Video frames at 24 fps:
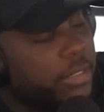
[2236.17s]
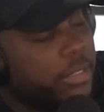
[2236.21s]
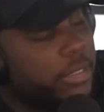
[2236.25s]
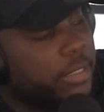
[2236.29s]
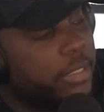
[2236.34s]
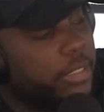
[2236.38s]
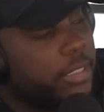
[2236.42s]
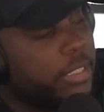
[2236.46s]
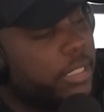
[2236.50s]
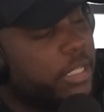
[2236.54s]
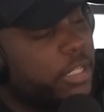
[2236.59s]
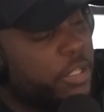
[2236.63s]

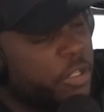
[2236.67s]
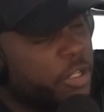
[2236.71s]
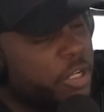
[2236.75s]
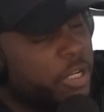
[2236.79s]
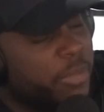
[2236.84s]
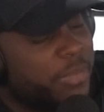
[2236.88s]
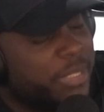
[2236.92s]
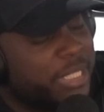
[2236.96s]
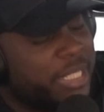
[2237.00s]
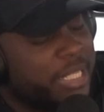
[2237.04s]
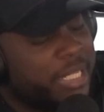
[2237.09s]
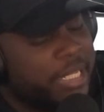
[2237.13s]
You
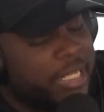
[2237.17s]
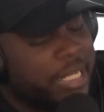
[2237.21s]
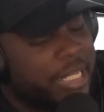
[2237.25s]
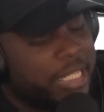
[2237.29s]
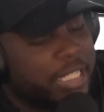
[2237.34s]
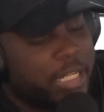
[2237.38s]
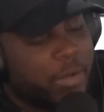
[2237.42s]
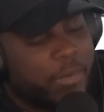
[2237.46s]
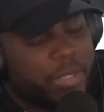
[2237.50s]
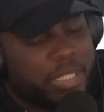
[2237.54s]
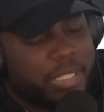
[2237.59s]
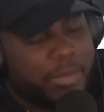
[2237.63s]
know what I'm saying?
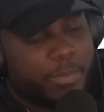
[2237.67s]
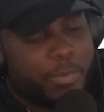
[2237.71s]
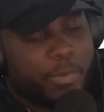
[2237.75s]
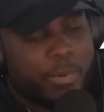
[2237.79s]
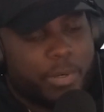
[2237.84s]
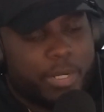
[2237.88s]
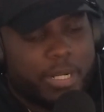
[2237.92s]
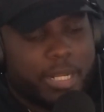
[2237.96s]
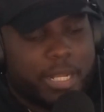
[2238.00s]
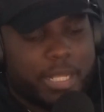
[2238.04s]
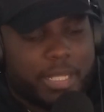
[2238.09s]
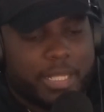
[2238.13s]
That's always important.